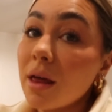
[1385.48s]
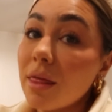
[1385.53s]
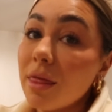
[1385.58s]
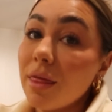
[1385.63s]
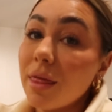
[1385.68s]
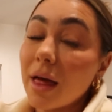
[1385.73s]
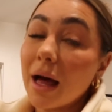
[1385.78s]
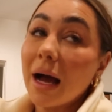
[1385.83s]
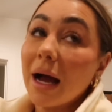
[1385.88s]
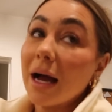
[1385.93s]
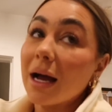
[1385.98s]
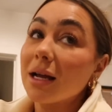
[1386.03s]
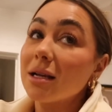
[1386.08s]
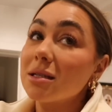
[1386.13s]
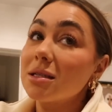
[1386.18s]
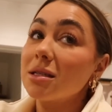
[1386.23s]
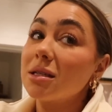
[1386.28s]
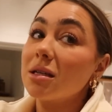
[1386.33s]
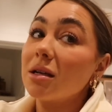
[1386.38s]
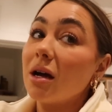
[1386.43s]

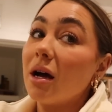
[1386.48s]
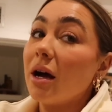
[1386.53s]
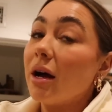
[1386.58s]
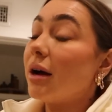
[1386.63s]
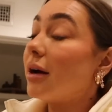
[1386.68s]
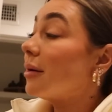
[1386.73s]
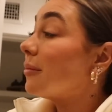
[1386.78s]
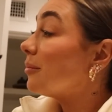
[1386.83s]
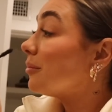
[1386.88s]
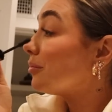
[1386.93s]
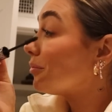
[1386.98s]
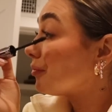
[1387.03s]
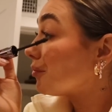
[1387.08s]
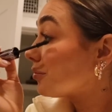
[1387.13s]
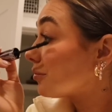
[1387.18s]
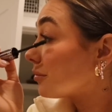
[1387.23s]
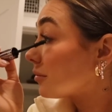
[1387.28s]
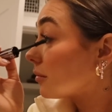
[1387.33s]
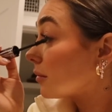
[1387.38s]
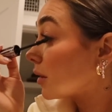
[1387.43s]
that
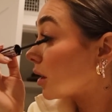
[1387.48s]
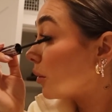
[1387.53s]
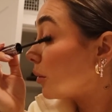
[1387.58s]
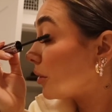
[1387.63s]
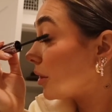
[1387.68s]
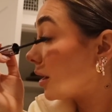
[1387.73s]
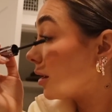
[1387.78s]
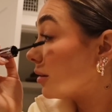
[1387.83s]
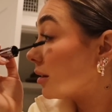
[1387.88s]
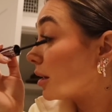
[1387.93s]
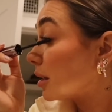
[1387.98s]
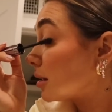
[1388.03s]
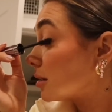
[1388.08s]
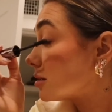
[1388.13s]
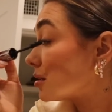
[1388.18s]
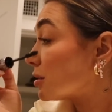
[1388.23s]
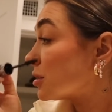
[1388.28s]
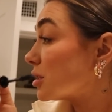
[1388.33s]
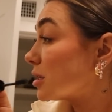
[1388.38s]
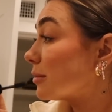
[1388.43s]
without like
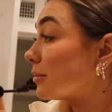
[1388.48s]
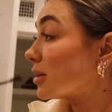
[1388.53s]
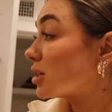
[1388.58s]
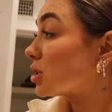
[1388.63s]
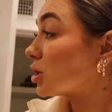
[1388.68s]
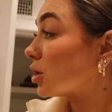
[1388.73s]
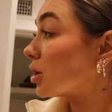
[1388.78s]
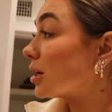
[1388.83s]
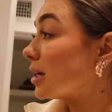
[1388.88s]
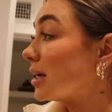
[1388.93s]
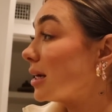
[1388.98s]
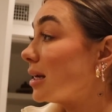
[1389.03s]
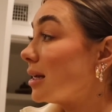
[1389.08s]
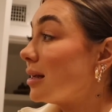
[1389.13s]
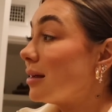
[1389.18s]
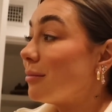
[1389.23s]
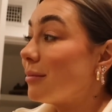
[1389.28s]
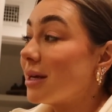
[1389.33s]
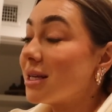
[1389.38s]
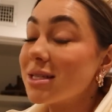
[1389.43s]
searching
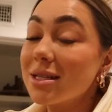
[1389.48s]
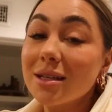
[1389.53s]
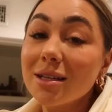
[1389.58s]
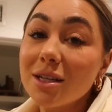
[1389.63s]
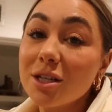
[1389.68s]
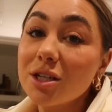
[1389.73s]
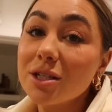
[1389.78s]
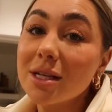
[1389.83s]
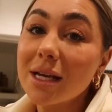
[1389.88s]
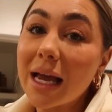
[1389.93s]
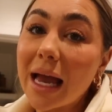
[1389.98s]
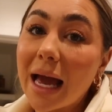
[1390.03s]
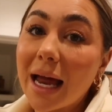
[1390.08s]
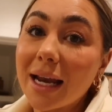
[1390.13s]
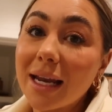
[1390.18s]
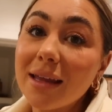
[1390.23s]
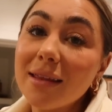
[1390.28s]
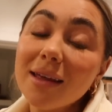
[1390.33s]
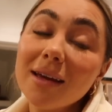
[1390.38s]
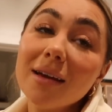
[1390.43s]
maternity, and basically just like
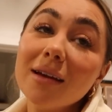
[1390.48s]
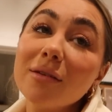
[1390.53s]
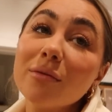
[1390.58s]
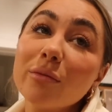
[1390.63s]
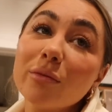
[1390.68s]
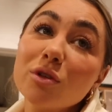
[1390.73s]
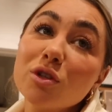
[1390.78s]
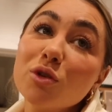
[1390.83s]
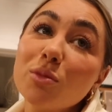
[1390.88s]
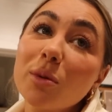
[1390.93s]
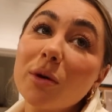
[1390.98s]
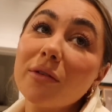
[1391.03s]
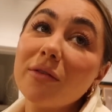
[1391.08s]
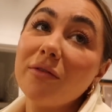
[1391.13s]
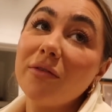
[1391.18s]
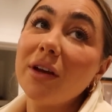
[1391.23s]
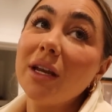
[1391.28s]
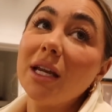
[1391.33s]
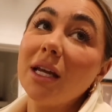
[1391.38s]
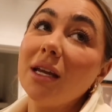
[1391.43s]
anything super
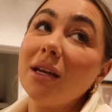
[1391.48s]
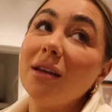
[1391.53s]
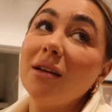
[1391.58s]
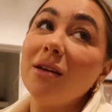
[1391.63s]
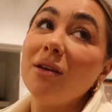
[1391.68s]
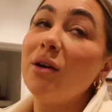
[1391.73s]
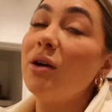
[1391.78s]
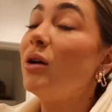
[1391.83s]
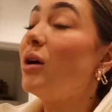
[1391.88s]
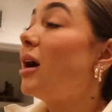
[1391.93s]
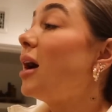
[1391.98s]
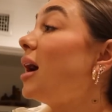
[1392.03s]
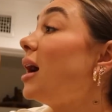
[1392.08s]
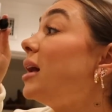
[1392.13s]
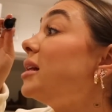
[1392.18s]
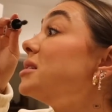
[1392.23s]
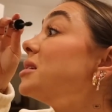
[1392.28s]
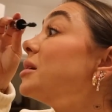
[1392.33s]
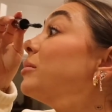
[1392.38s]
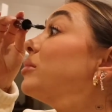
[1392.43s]
fitted
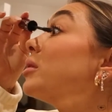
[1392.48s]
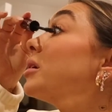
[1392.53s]
ends up